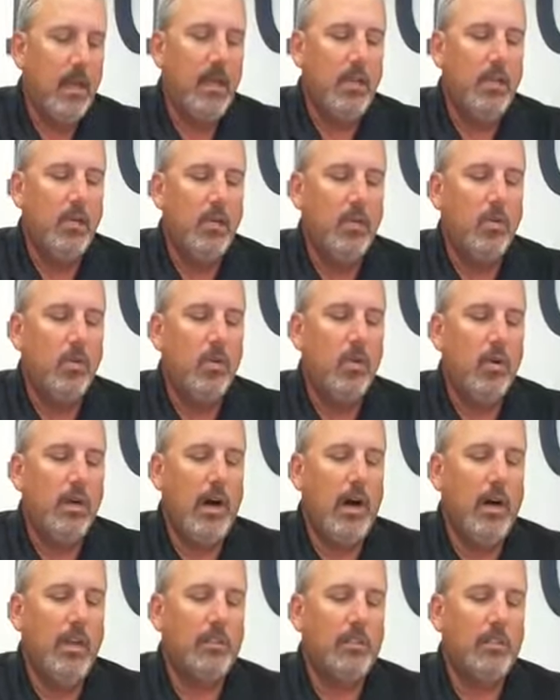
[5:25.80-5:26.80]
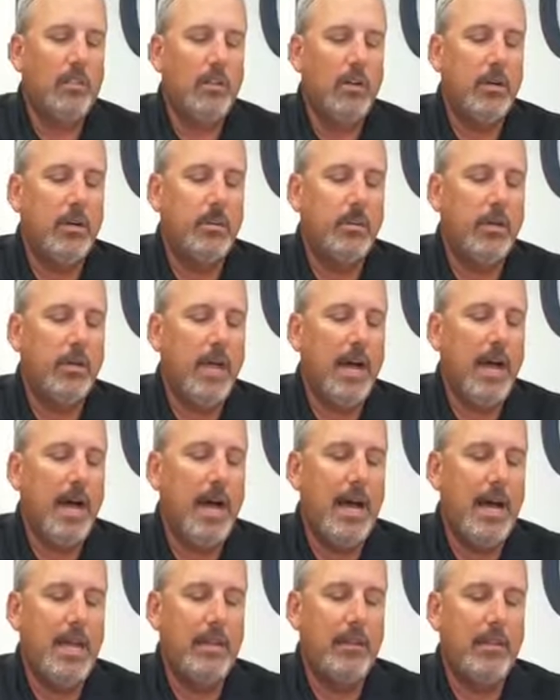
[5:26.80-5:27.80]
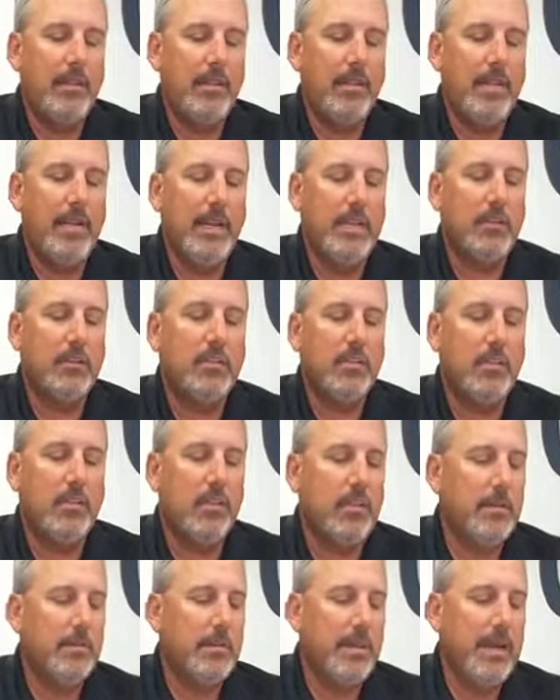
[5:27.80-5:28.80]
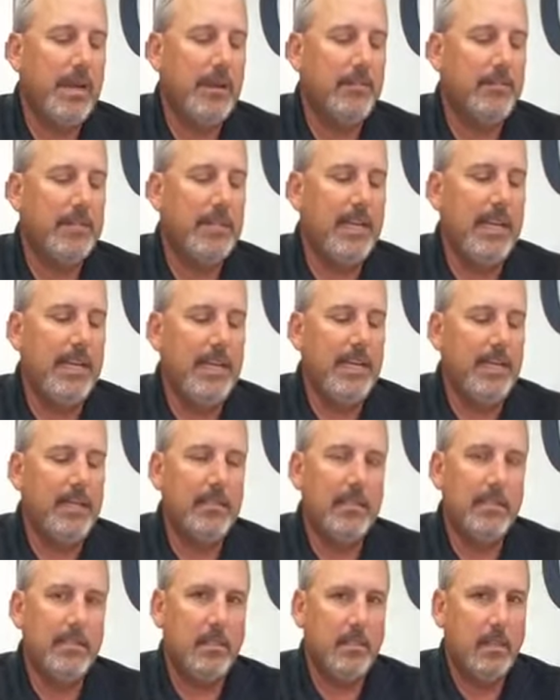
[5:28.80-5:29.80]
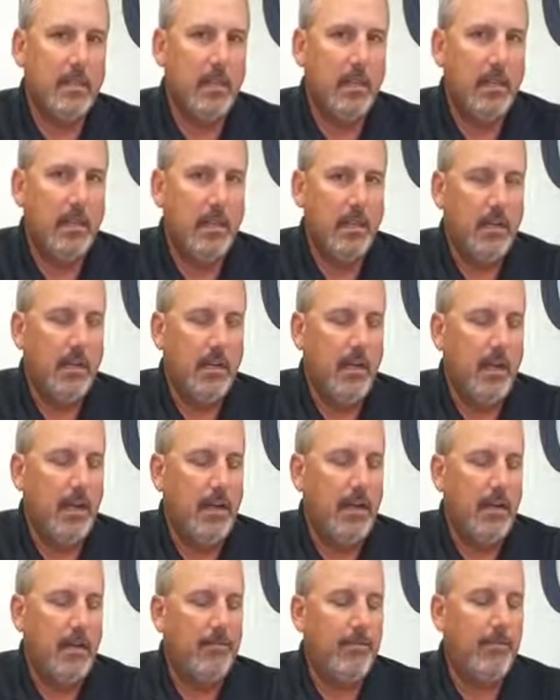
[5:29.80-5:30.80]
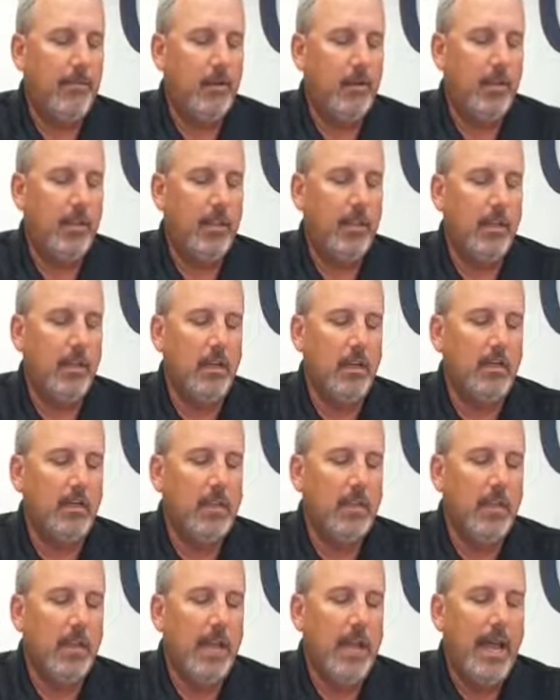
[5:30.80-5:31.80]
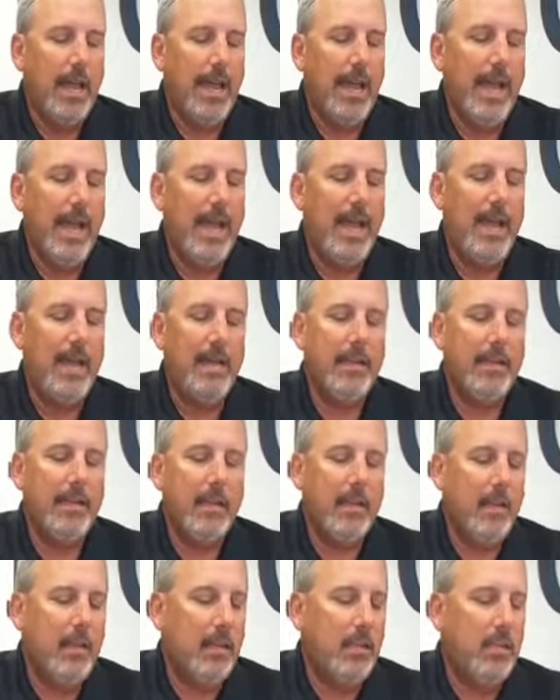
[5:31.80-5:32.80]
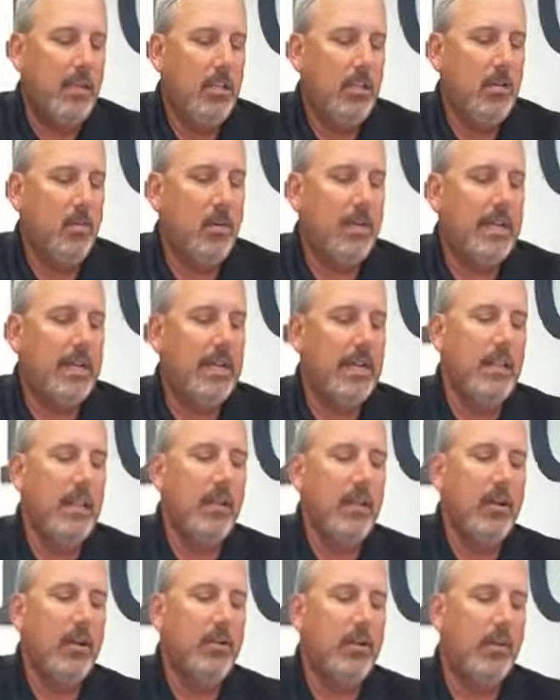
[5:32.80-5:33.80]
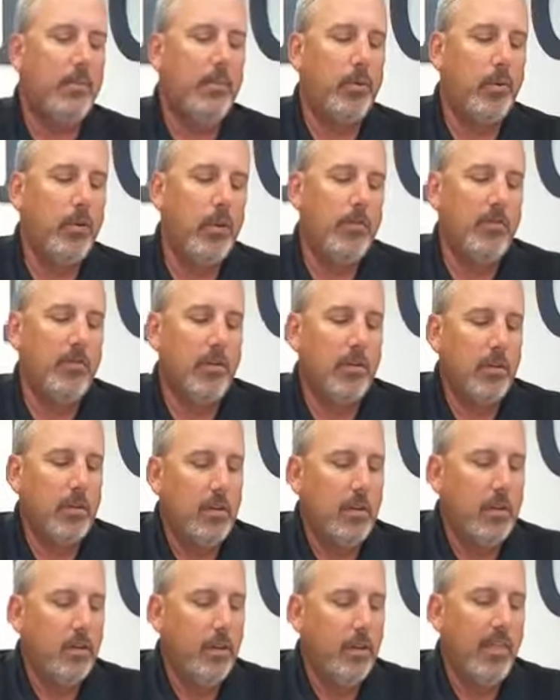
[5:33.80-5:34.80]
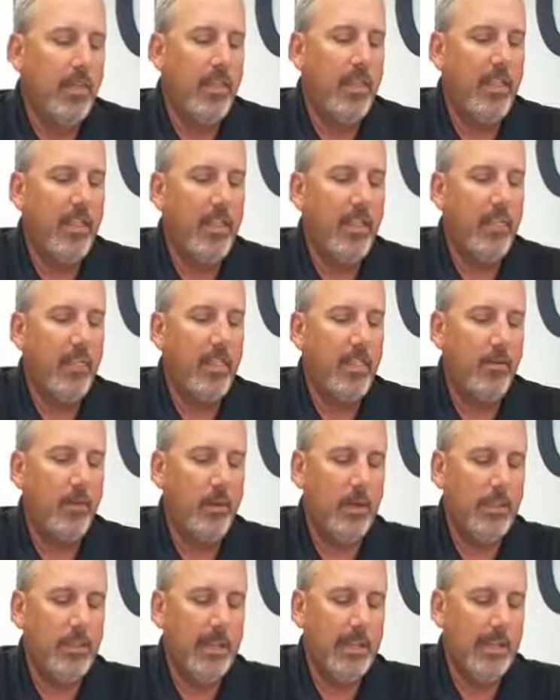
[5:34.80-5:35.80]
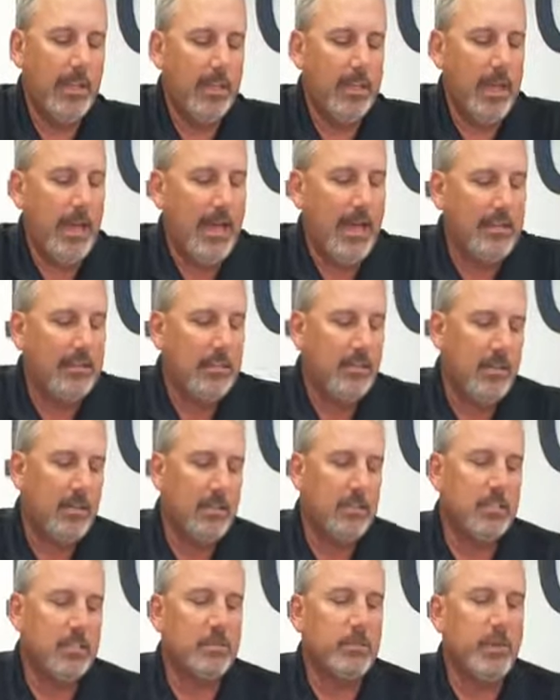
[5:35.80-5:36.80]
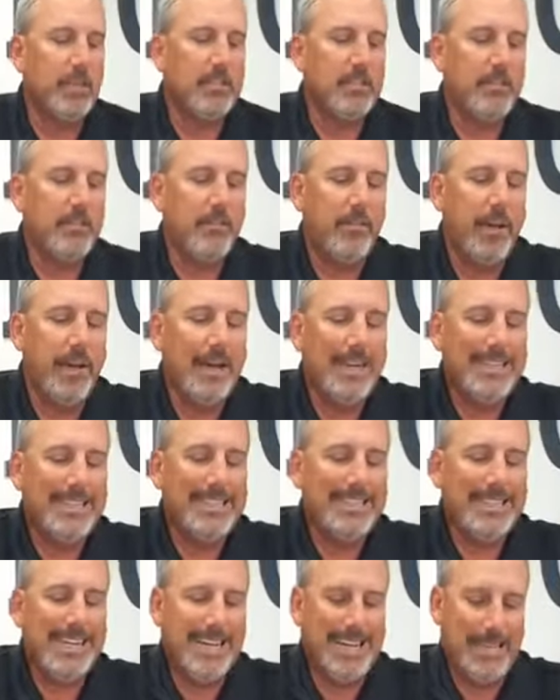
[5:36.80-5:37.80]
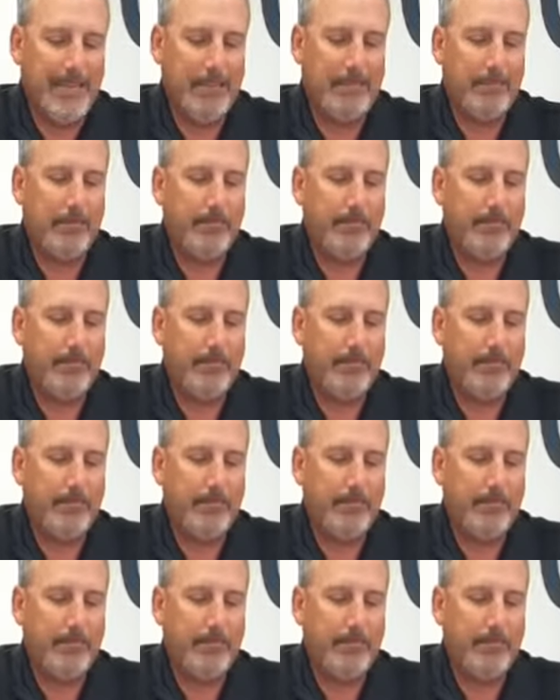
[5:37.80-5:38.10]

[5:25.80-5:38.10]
You will also apply within a certain amount of days for the loan, and you will get loan approval within a certain specified time.